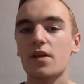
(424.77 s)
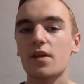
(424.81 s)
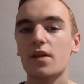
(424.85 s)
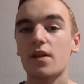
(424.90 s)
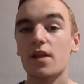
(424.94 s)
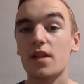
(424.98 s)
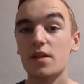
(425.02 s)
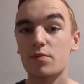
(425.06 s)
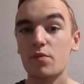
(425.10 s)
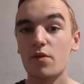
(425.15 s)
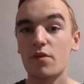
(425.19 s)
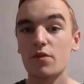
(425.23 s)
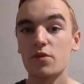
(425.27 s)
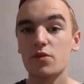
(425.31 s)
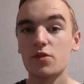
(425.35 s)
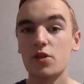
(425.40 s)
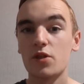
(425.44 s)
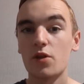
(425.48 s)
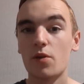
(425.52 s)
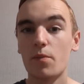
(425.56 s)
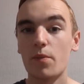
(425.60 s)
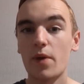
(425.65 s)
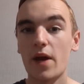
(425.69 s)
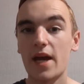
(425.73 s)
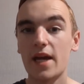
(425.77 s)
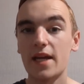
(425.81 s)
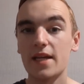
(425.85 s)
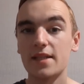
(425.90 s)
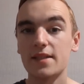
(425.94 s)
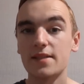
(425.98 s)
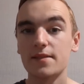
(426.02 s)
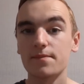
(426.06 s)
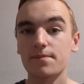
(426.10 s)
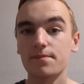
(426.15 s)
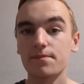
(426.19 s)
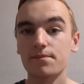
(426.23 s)
Let's move on to number eight,
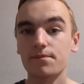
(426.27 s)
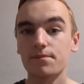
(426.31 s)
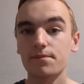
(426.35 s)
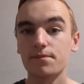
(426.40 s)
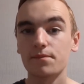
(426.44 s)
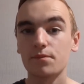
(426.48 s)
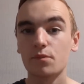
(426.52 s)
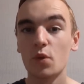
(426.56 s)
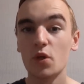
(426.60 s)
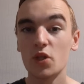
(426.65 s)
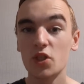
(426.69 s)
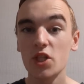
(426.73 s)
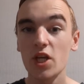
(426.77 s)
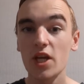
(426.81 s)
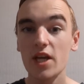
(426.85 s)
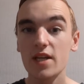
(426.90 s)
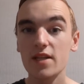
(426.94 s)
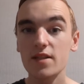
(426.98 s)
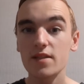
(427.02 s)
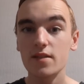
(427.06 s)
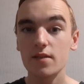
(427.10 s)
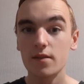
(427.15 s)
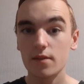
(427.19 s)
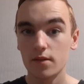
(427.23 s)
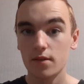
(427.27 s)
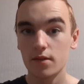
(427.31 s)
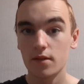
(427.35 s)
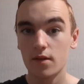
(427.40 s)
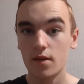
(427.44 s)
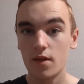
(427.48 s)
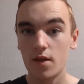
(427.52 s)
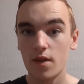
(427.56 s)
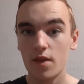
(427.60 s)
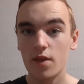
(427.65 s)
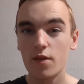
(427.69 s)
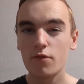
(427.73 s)
which is
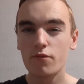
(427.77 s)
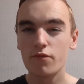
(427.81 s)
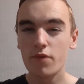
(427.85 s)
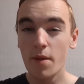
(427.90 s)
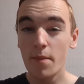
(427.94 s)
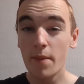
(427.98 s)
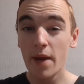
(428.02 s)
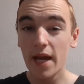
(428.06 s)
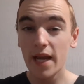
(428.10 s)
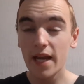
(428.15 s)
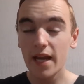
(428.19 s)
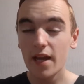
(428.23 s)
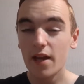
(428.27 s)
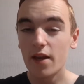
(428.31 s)
the Rimac